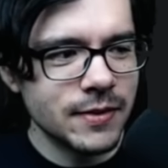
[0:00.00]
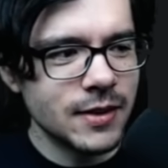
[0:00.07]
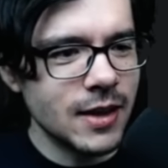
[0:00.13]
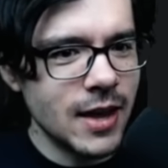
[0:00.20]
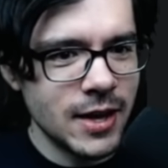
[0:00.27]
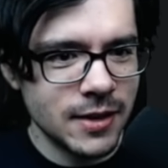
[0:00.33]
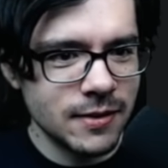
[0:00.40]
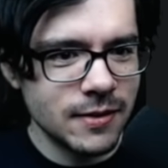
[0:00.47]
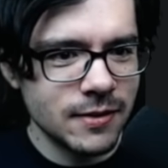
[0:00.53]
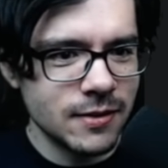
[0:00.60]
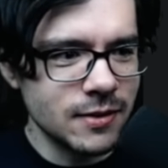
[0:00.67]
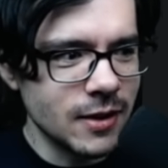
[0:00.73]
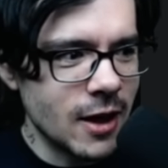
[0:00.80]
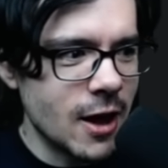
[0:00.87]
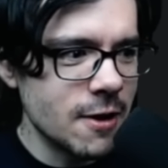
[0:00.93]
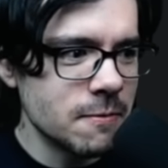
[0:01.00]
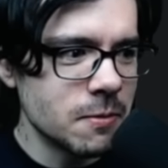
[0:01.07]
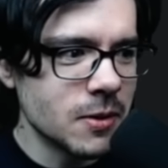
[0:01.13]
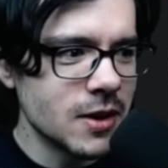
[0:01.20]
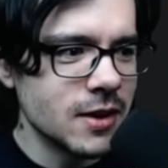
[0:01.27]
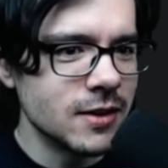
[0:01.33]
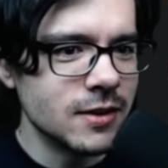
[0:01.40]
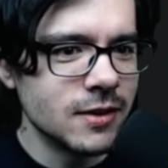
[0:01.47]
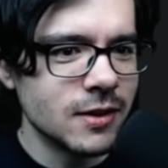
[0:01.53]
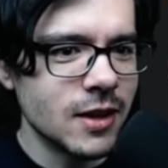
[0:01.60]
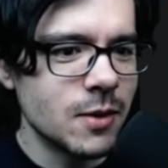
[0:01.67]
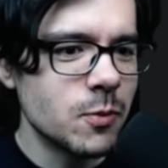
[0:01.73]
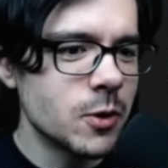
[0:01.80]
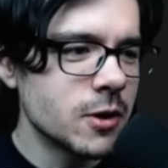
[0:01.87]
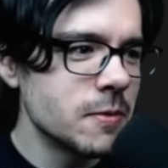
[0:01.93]
at Hiveblood,
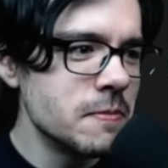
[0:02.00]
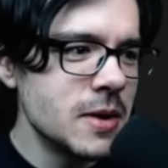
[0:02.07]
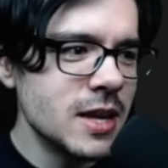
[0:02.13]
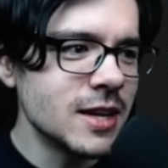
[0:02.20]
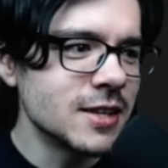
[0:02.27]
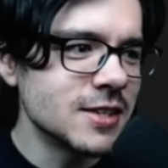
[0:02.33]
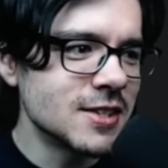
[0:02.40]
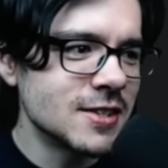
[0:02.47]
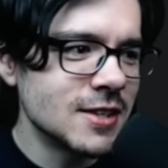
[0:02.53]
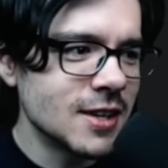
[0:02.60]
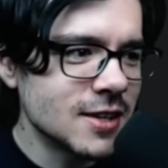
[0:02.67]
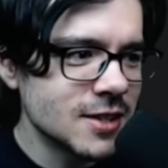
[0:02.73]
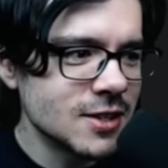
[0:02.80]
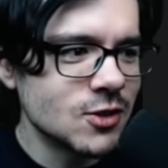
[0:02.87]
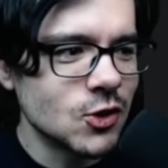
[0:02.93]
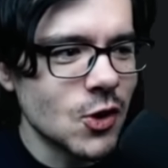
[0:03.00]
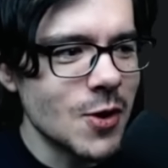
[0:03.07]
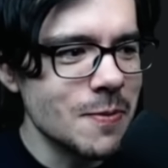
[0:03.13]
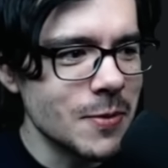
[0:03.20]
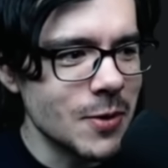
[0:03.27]
like, we're committing 6 charm